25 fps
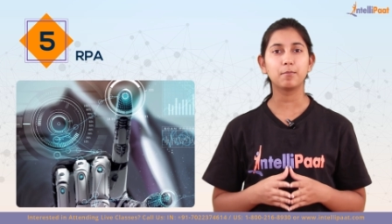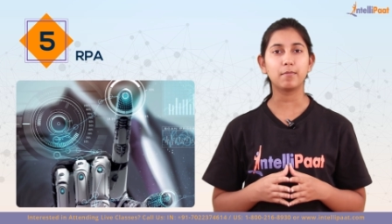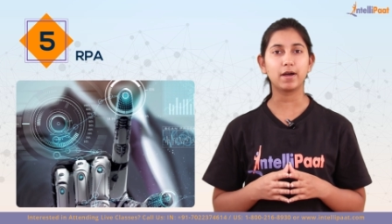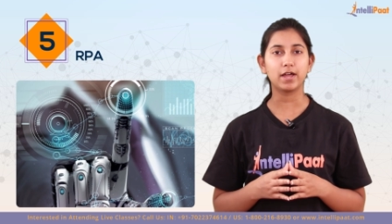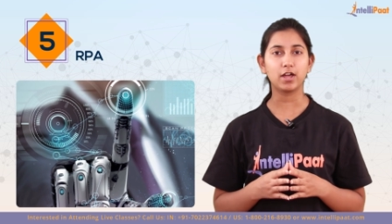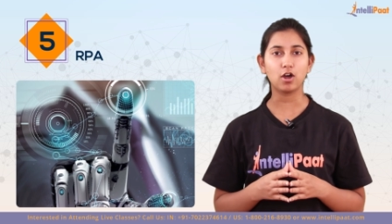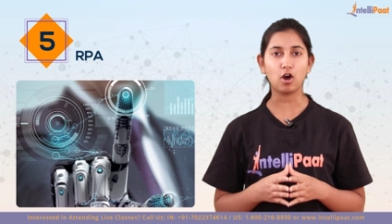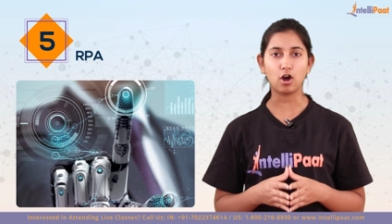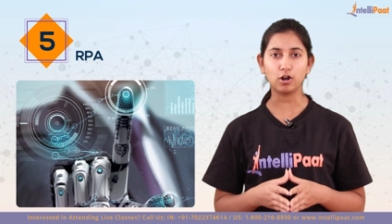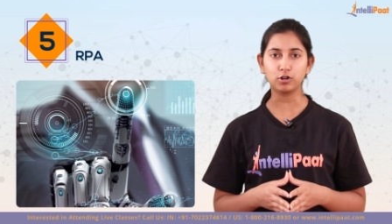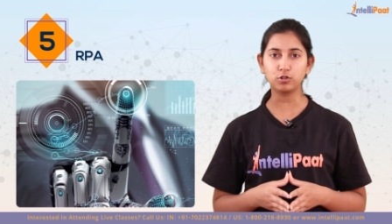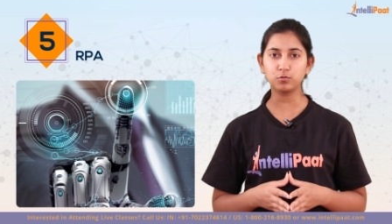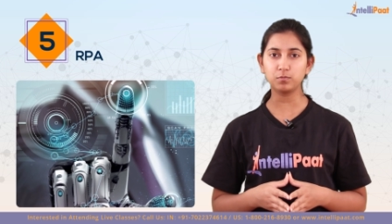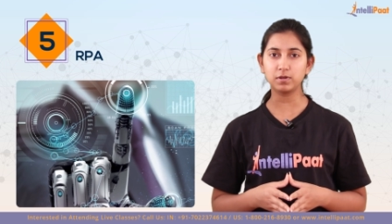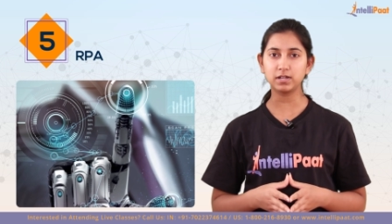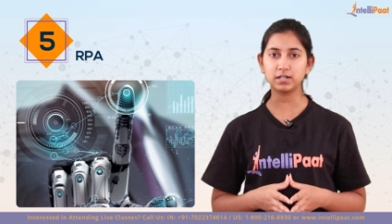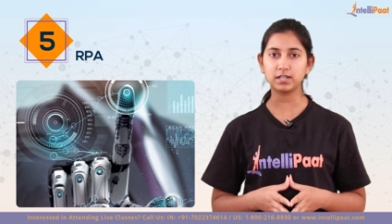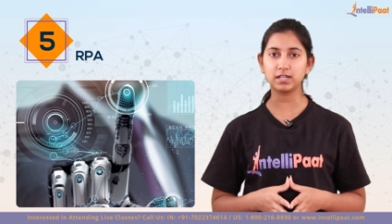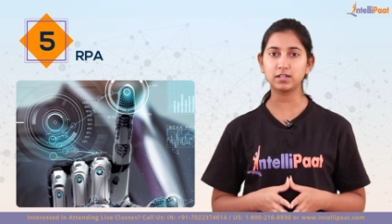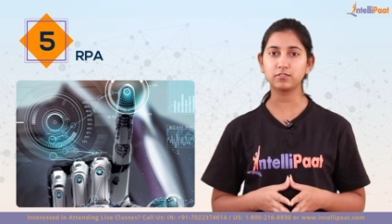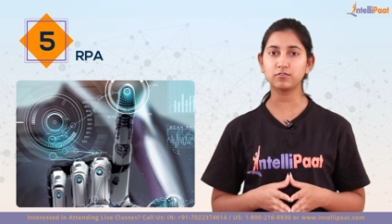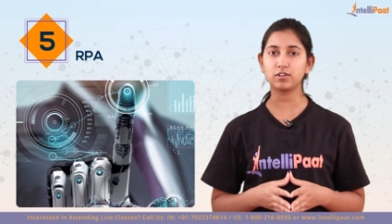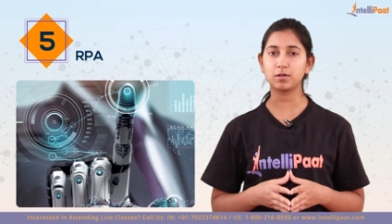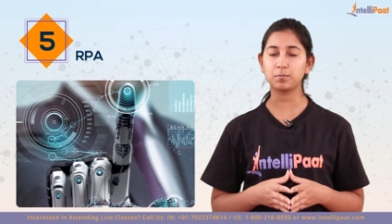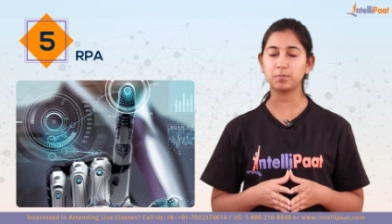By
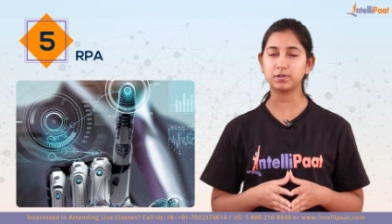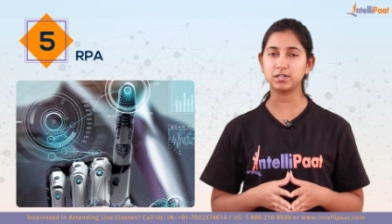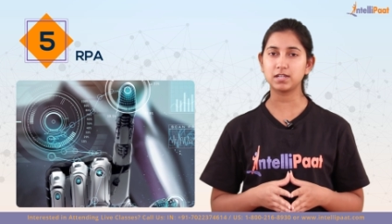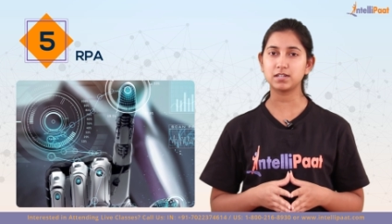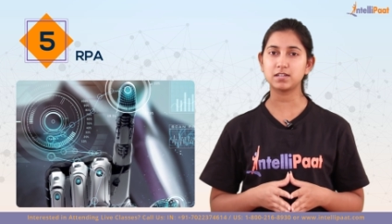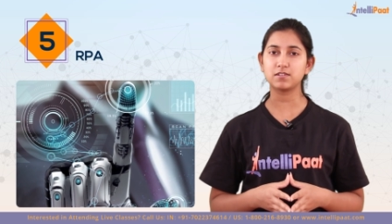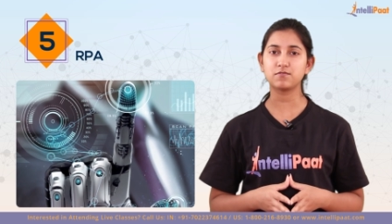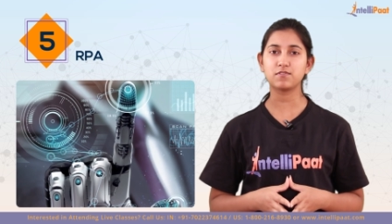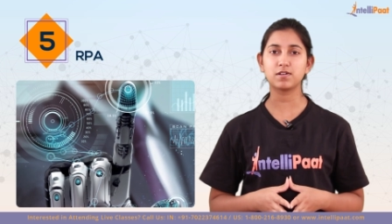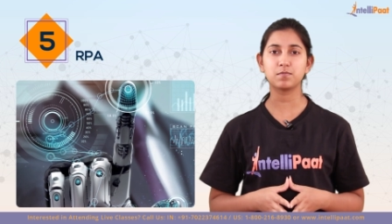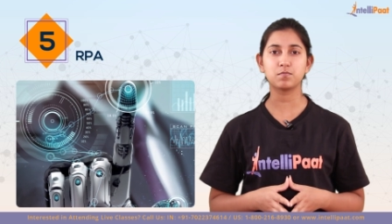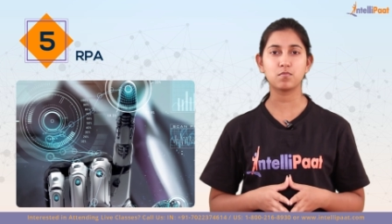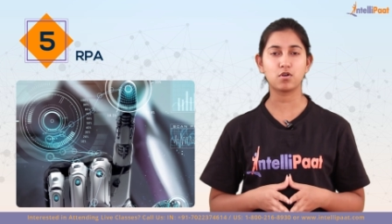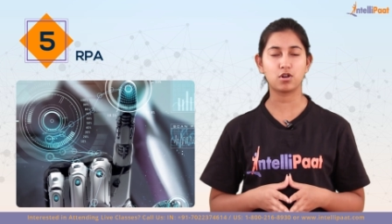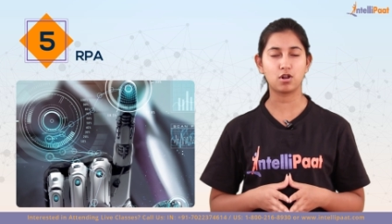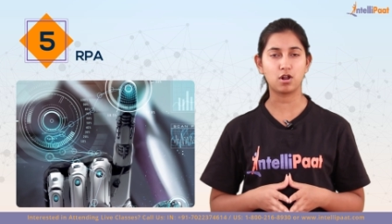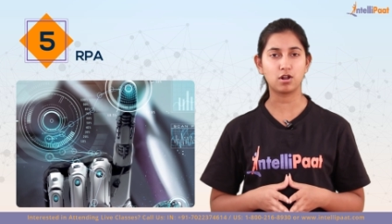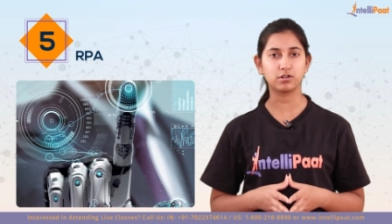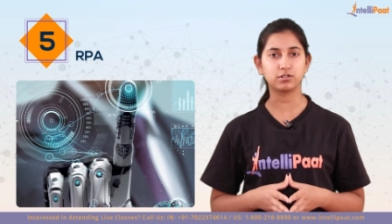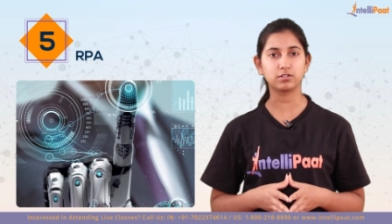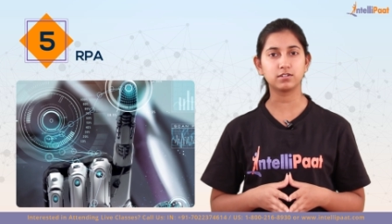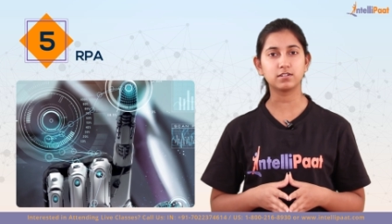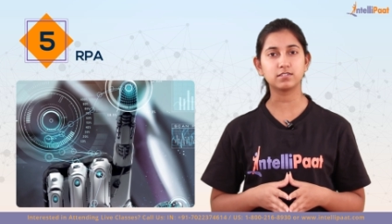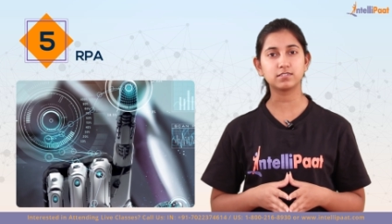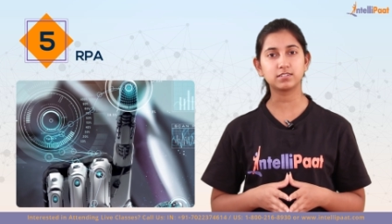automating repetitive and
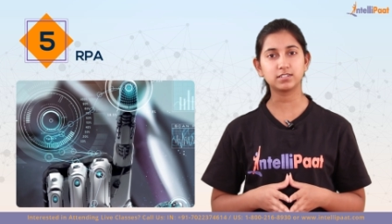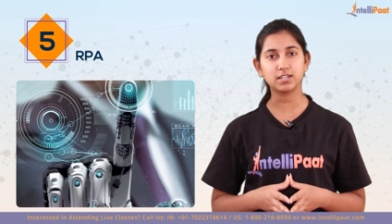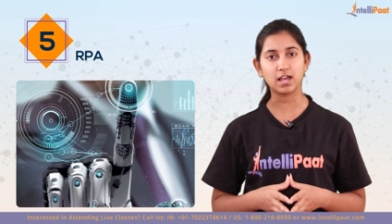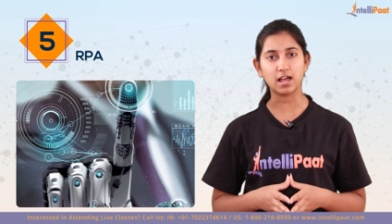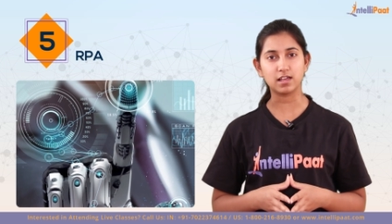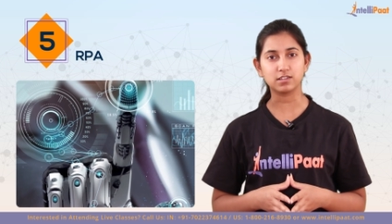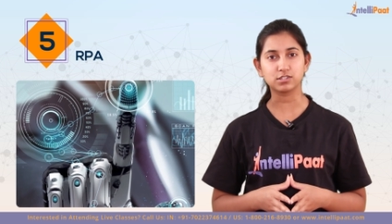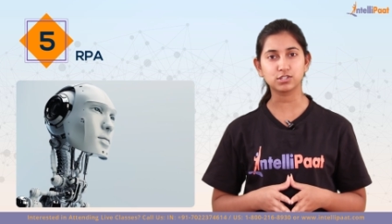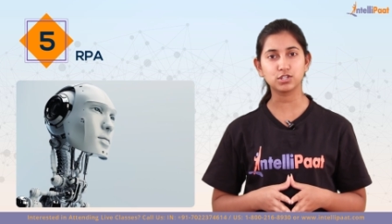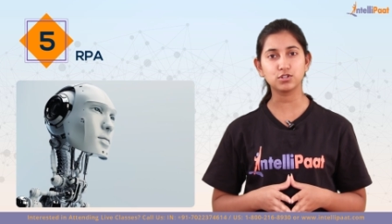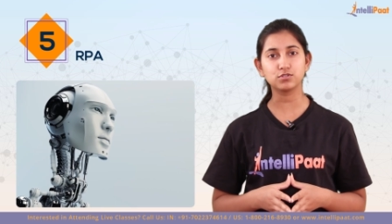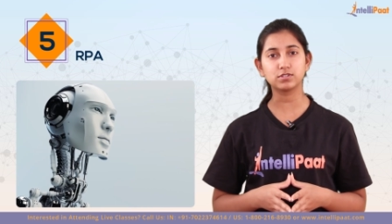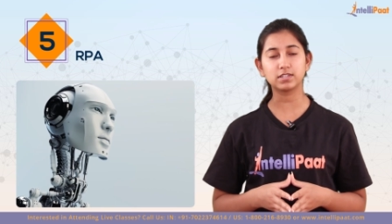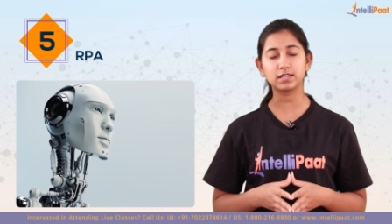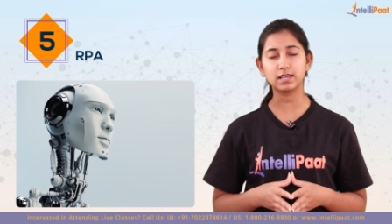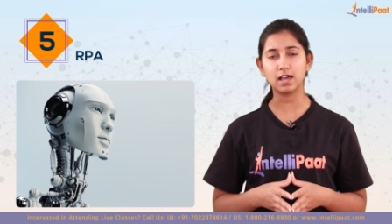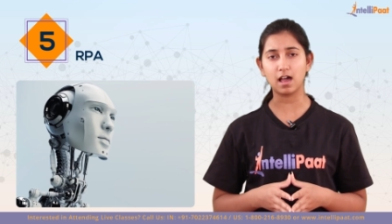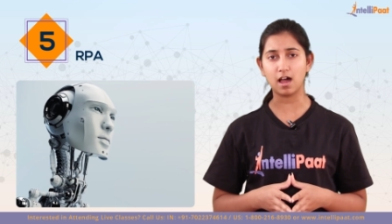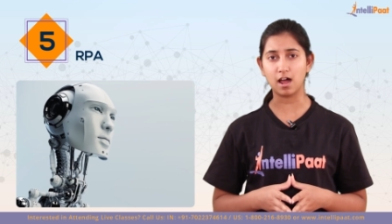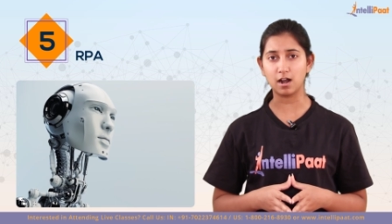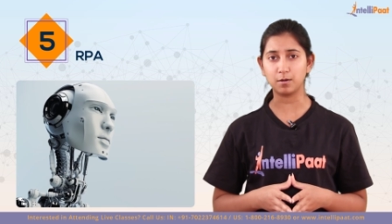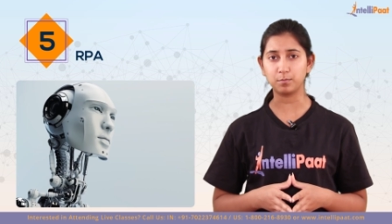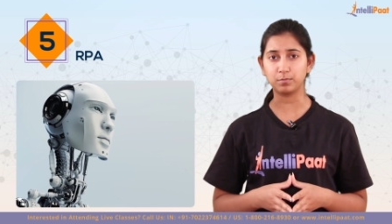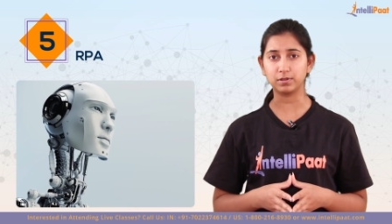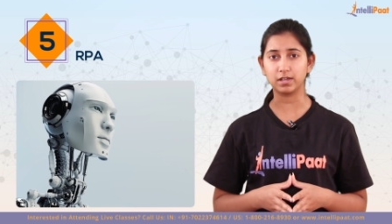monotonous tasks
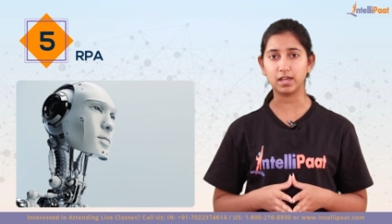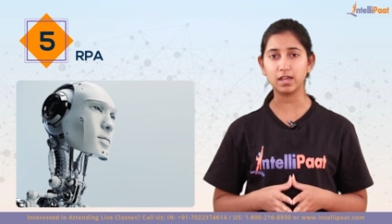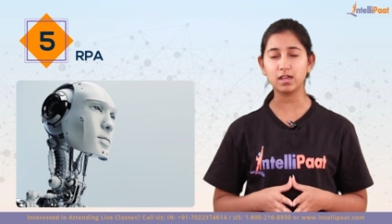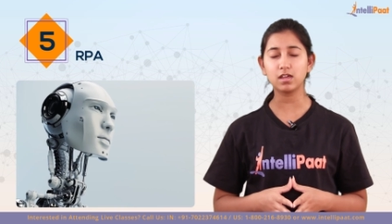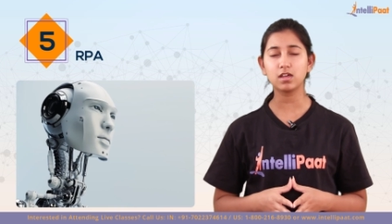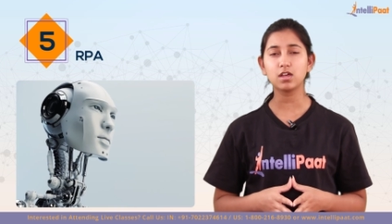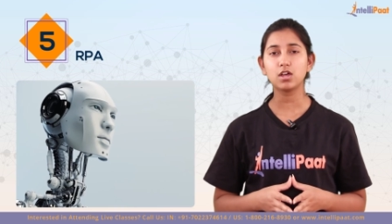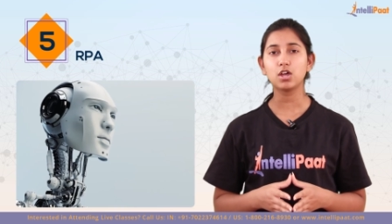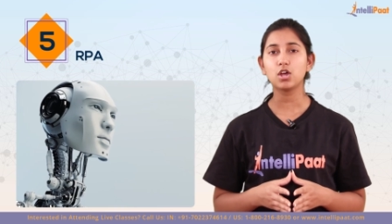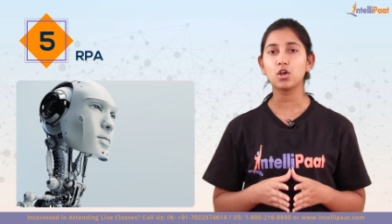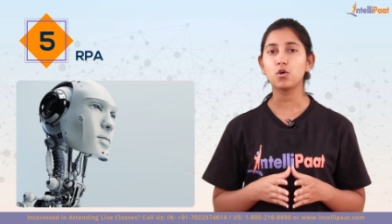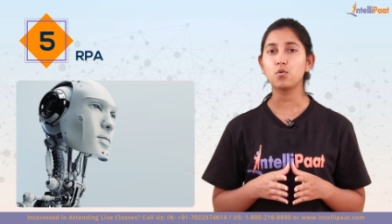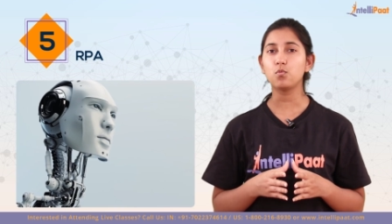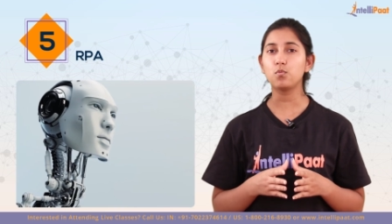using R P A,